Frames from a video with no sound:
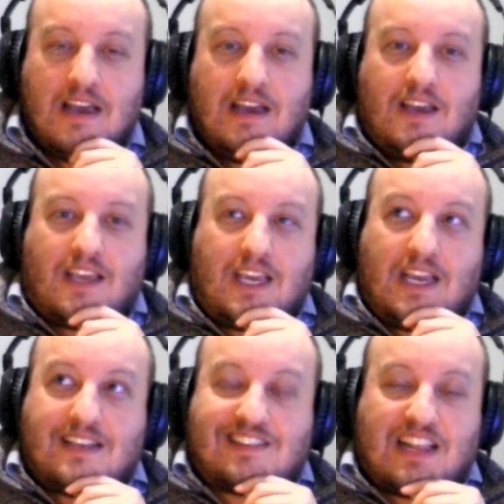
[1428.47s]
He
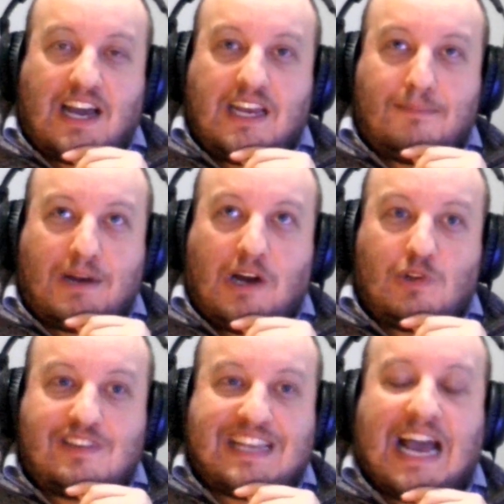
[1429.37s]
has lied
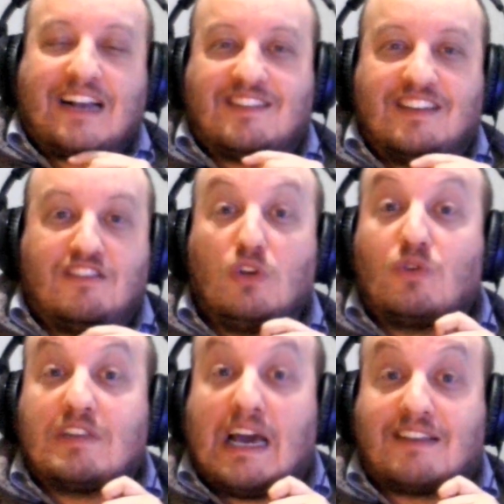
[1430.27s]
about taxes, new
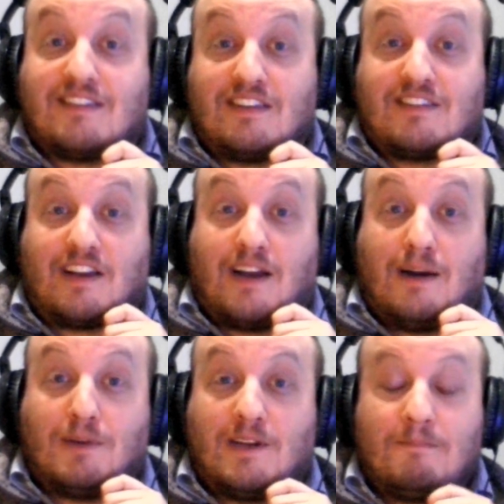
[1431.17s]
taxes that
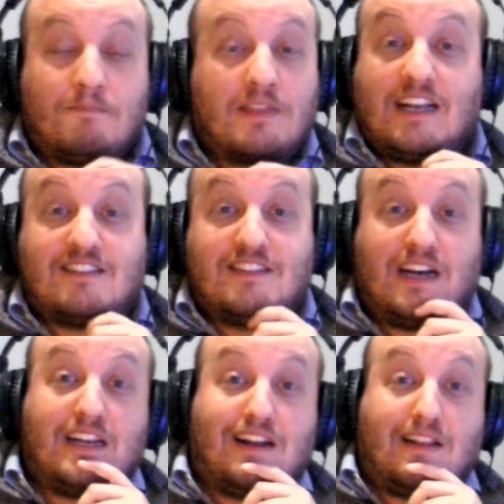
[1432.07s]
come in. That's
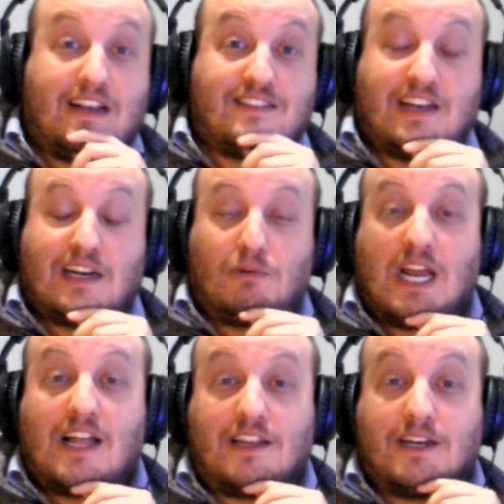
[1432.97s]
not a
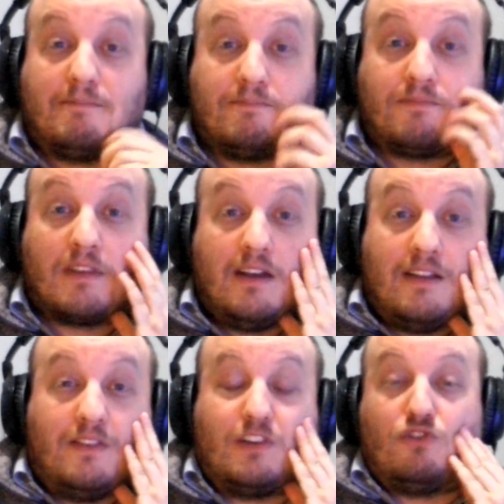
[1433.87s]
reality.
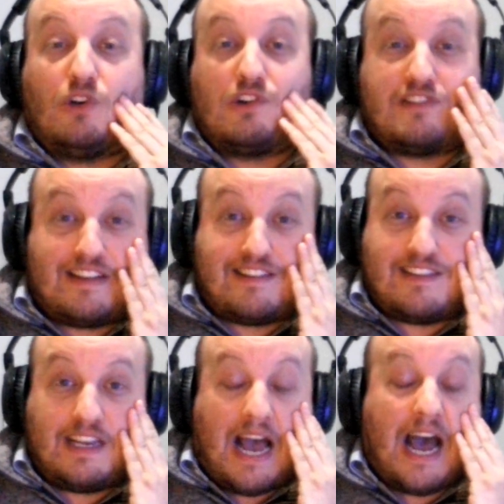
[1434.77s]
There's no such
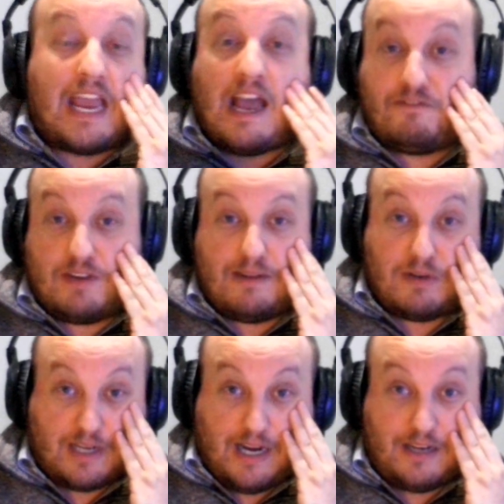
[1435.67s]
thing. I have
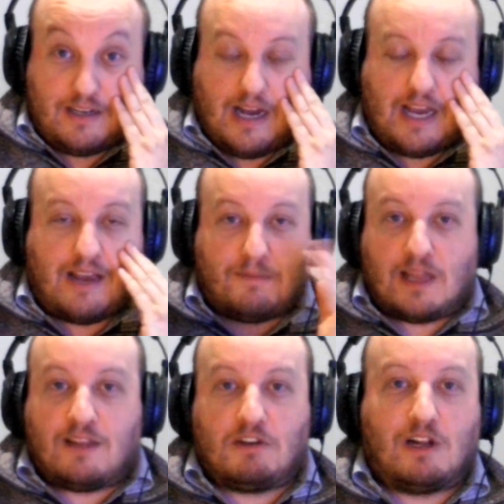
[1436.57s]
been
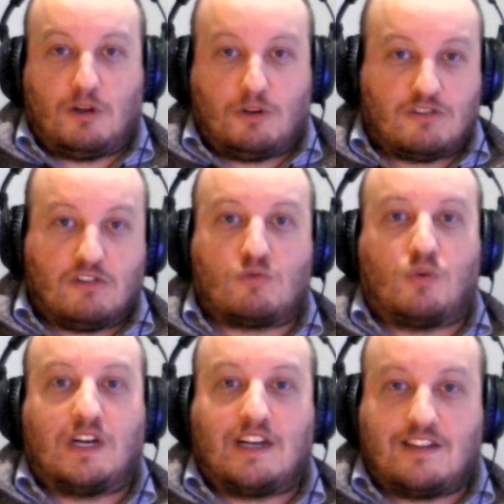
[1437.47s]
living alone since
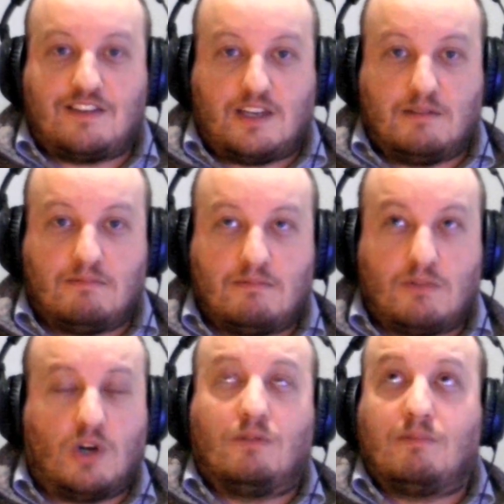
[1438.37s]
2019.
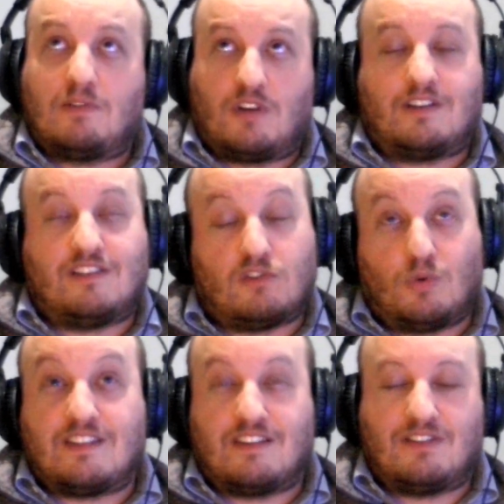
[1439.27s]
No, I'm sorry, since
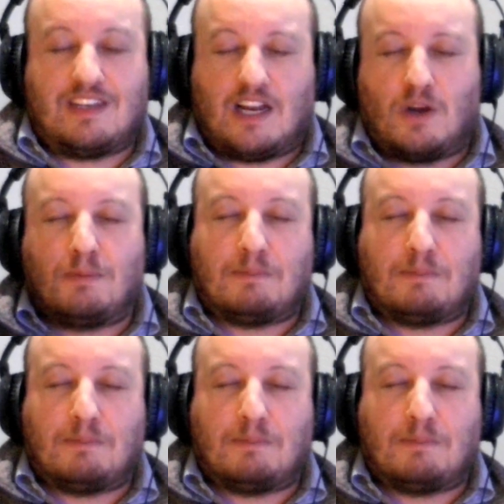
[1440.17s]
2017. I opened my